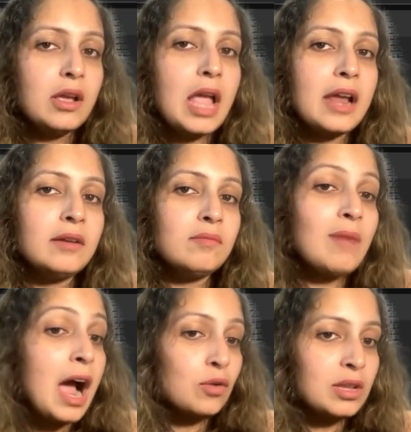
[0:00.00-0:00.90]
And
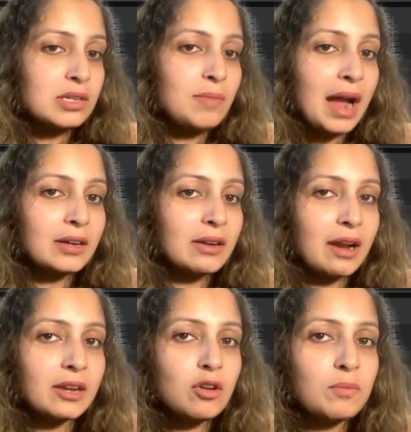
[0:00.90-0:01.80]
how does that
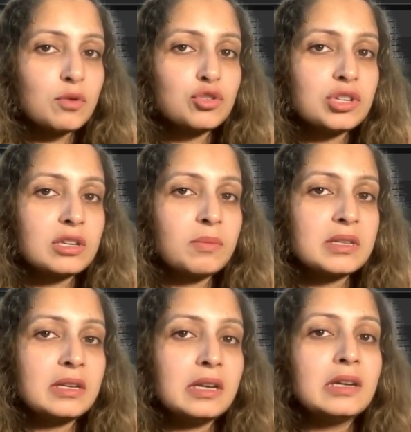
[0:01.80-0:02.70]
tracking approach is
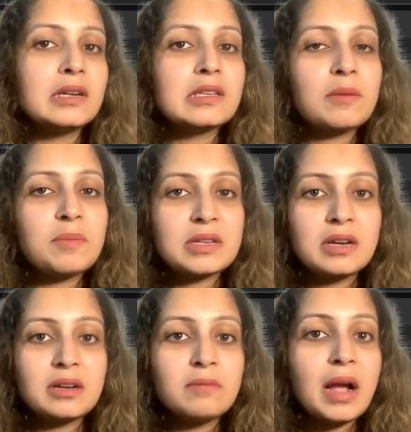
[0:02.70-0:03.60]
represented? It is
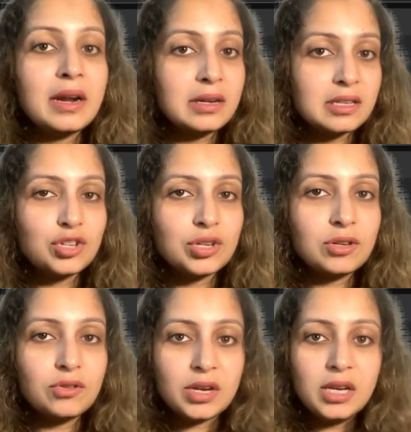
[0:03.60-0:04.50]
represented by a
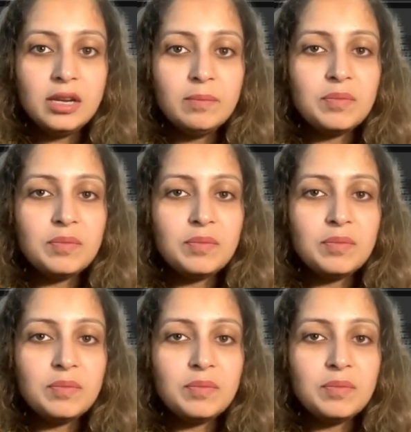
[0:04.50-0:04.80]
decision tree.